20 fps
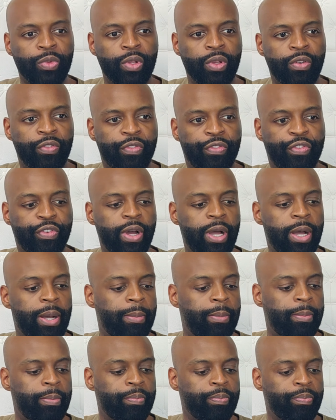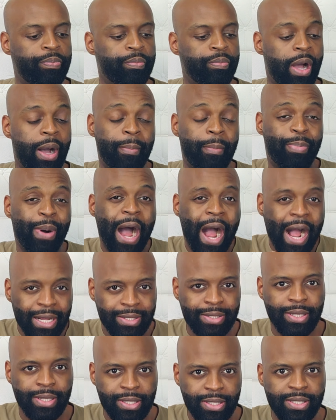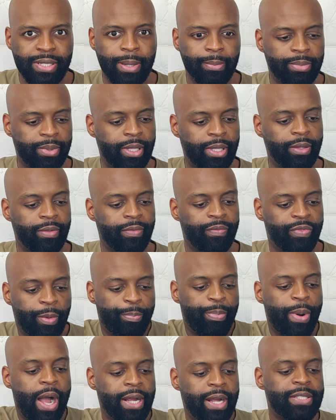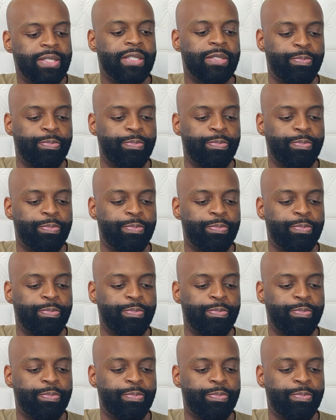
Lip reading: from unboxing something. The box is